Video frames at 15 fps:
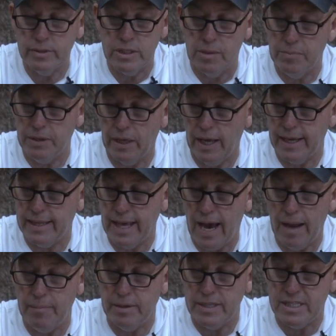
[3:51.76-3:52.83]
something like
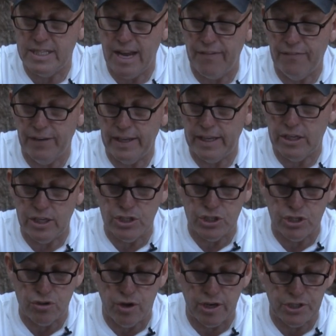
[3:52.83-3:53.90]
that, but it's definitely
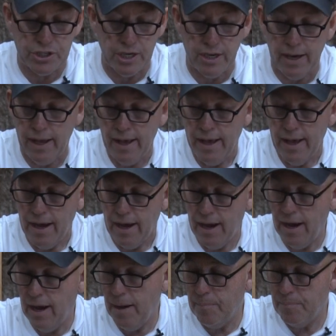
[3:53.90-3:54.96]
construction.
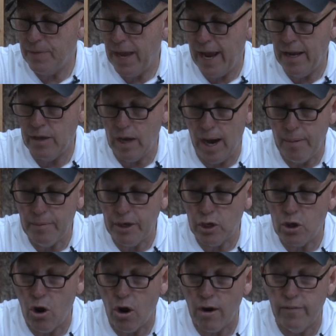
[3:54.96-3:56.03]
And I'm going to
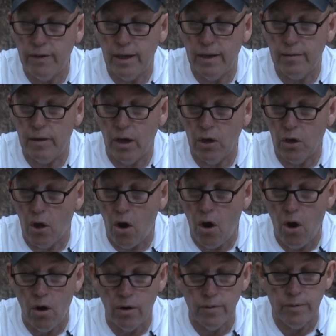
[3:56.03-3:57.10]
carve a
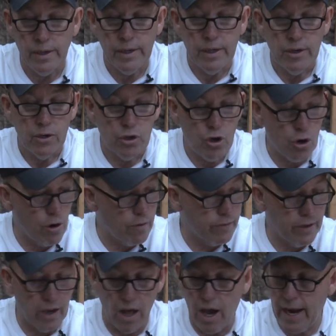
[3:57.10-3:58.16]
long
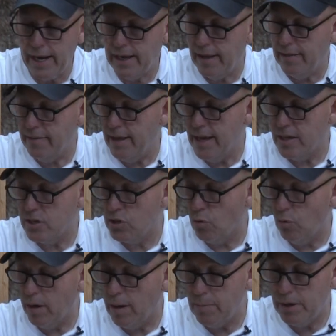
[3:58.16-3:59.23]
curved line in this. So
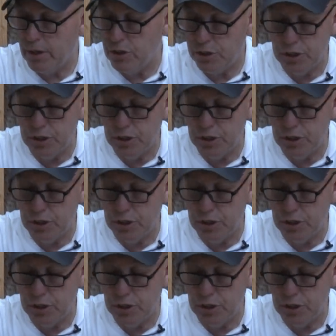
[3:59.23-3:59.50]
what I'm going to